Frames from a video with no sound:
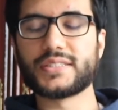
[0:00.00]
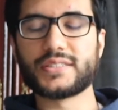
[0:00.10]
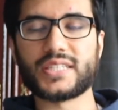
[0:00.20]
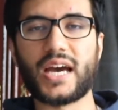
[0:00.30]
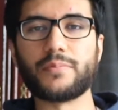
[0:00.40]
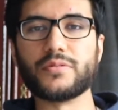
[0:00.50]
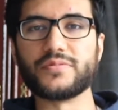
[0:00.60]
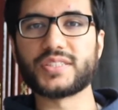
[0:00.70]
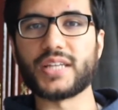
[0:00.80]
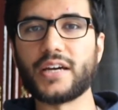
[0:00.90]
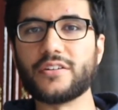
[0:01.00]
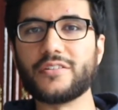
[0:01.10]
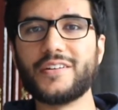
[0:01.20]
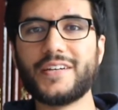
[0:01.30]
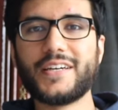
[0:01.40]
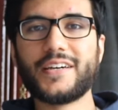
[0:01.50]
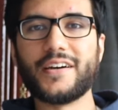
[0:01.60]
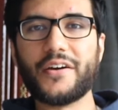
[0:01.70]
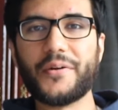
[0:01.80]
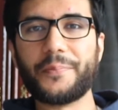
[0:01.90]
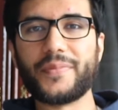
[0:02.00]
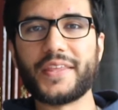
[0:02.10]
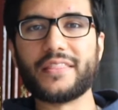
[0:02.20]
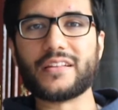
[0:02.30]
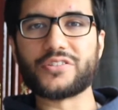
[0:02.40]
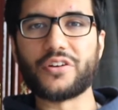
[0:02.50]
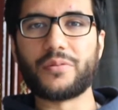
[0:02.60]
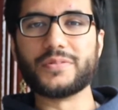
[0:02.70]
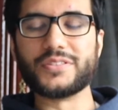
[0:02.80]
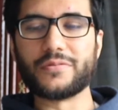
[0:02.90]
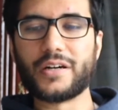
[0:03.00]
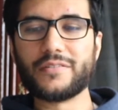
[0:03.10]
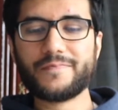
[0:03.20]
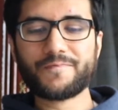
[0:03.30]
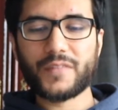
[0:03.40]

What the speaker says: type of style in the shop as well.